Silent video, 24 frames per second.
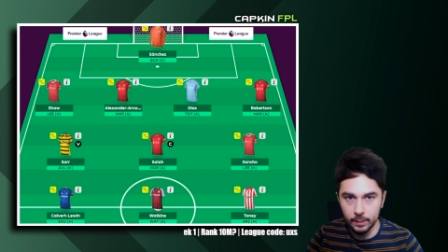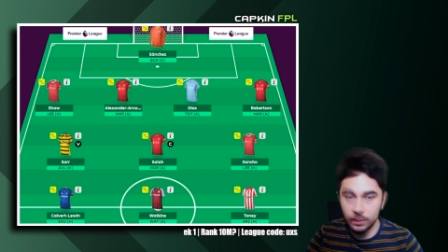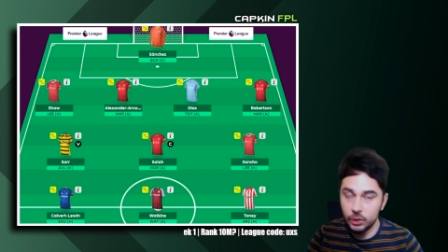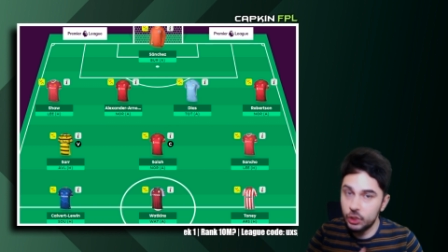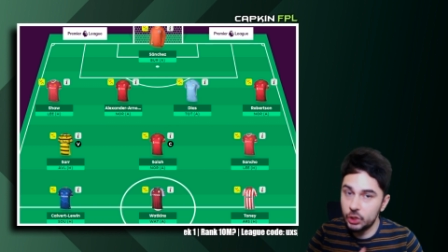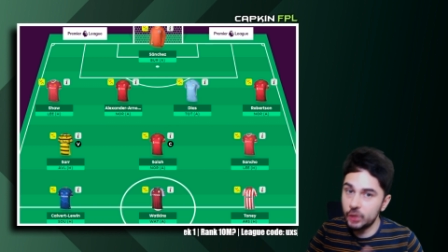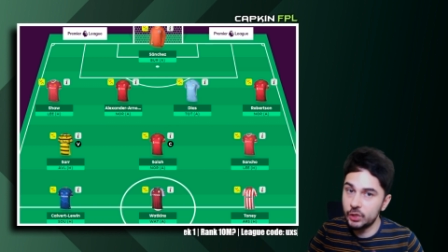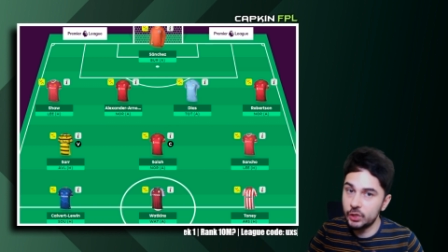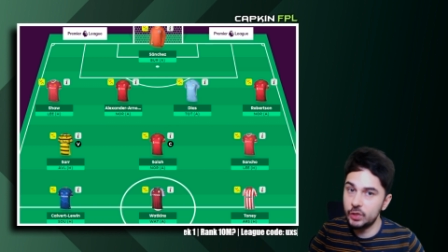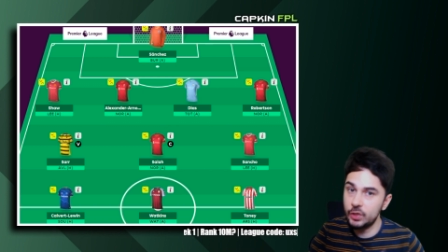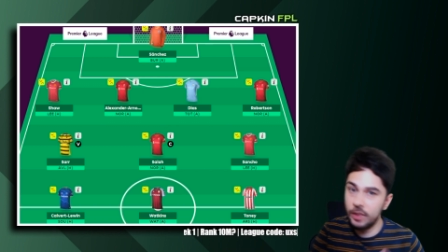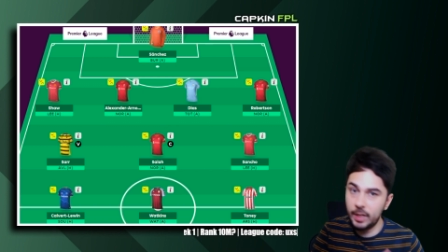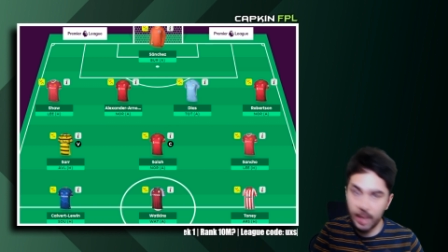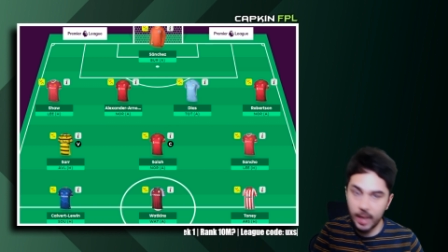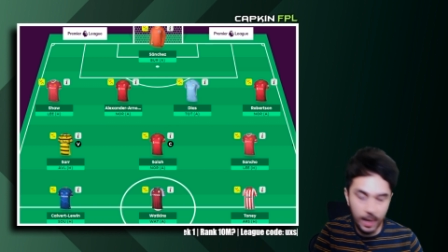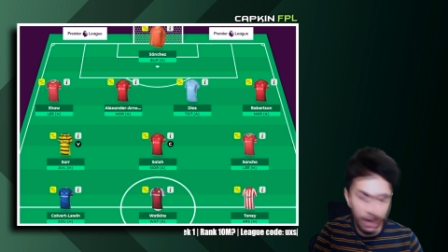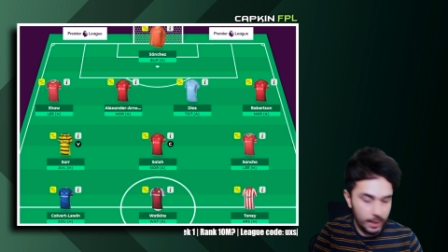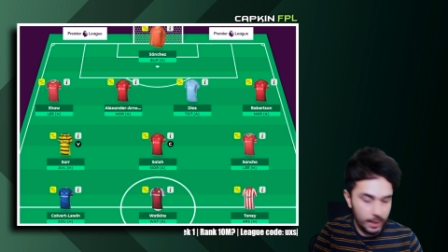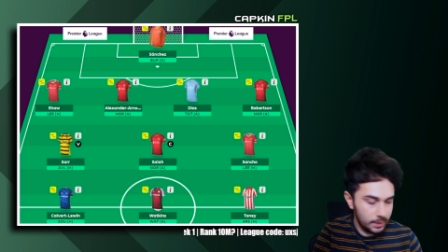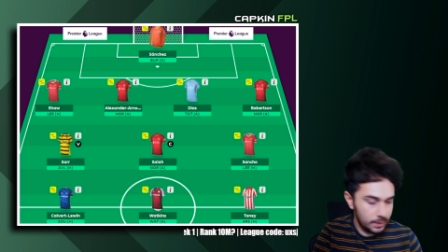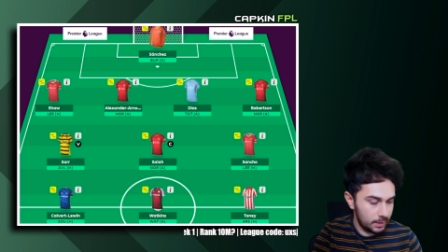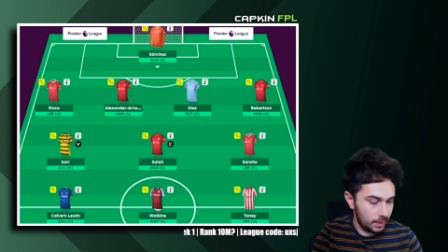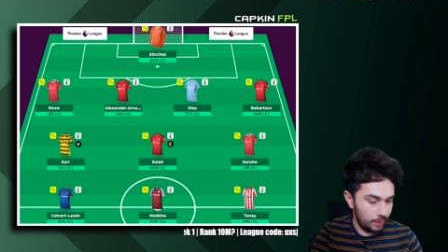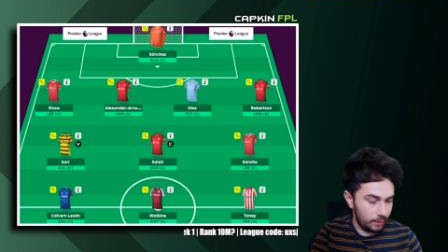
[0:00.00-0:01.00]
just in
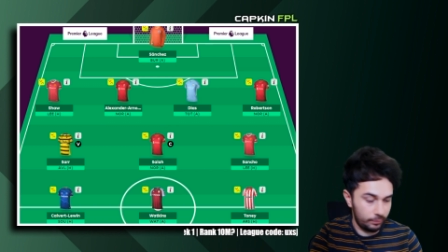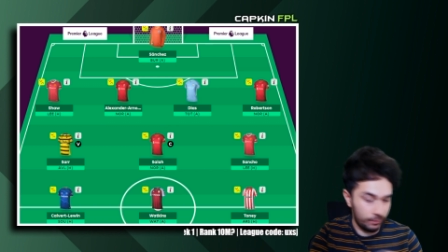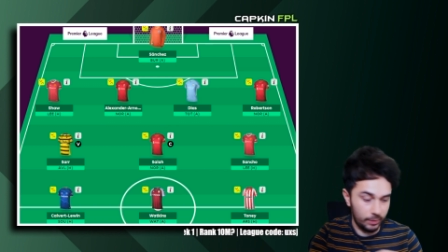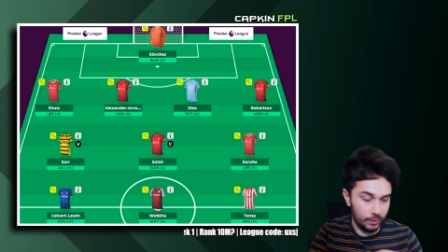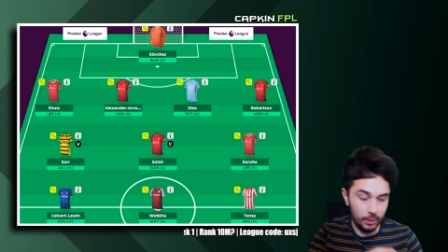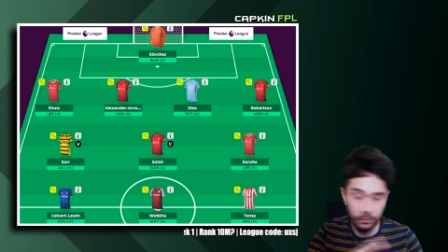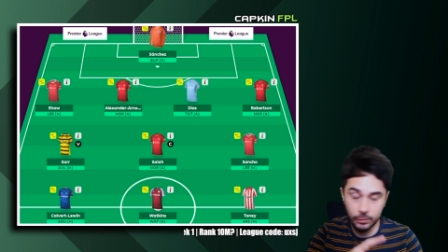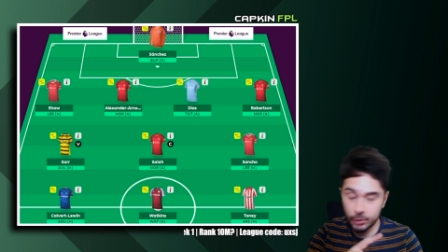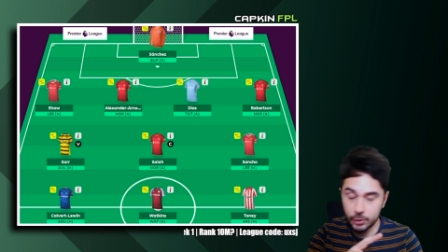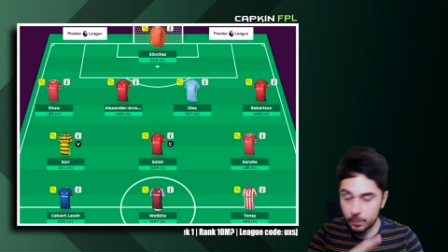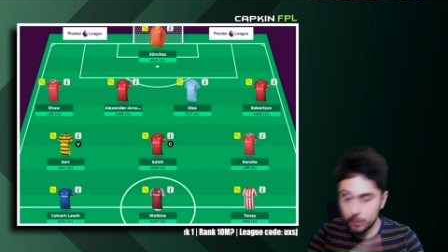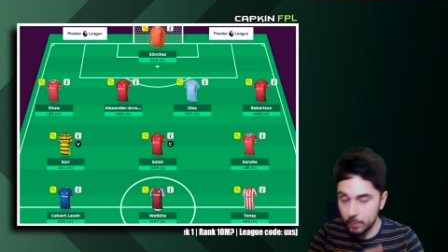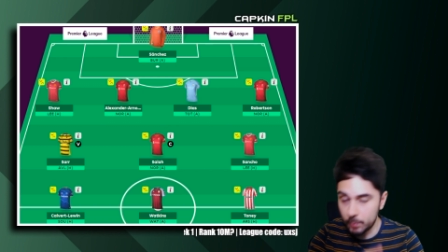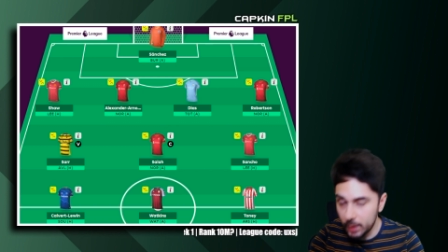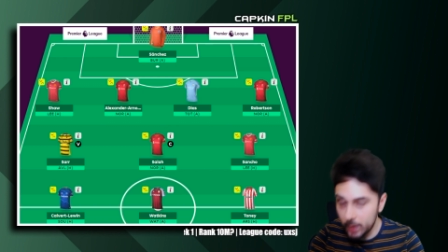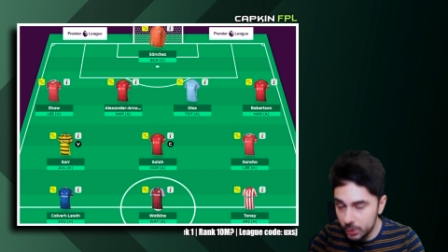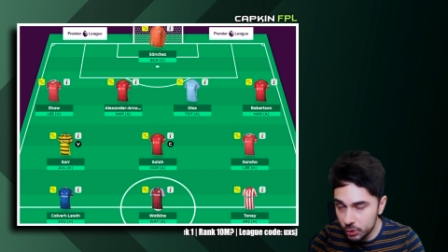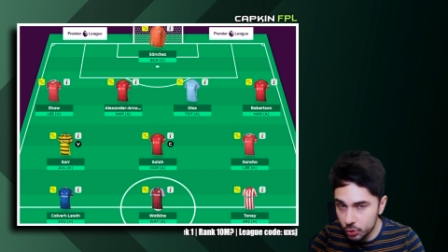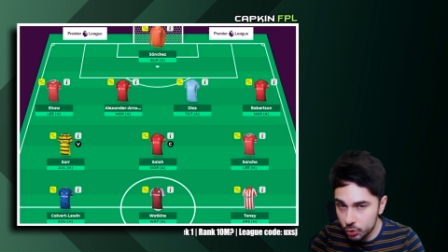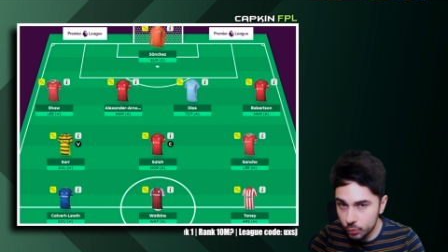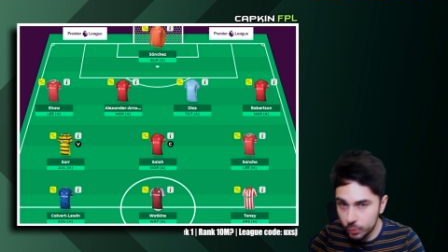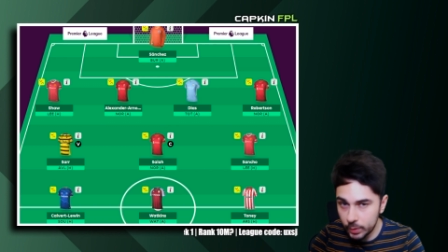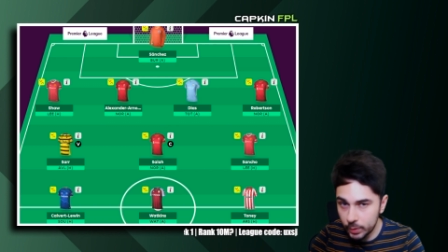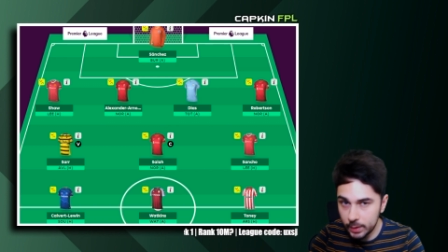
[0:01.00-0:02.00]
case if there are some
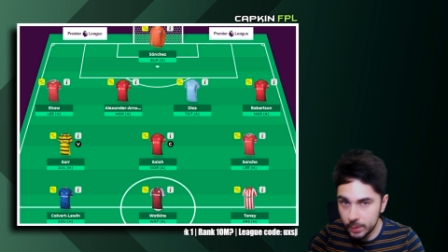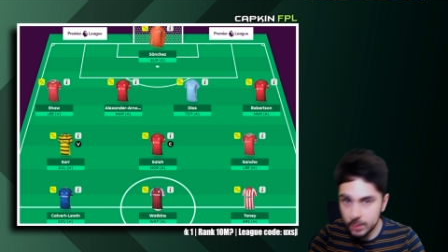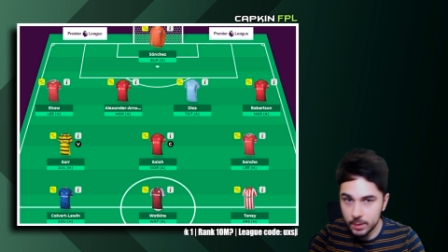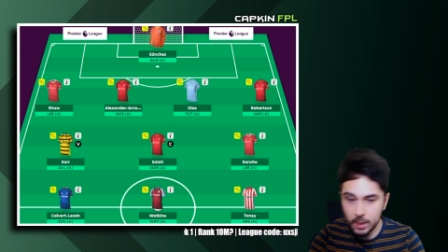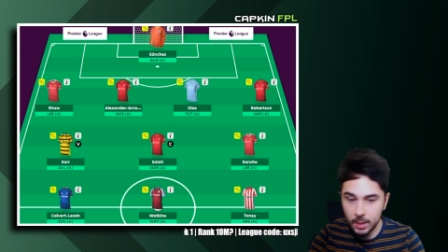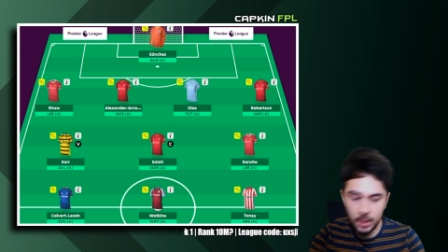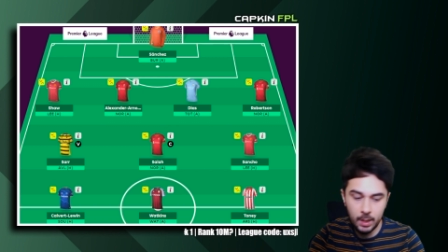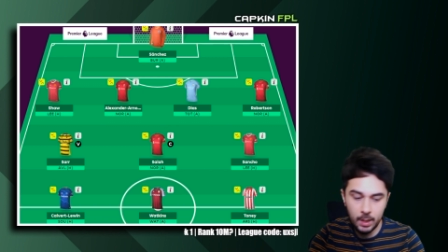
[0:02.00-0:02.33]
injuries,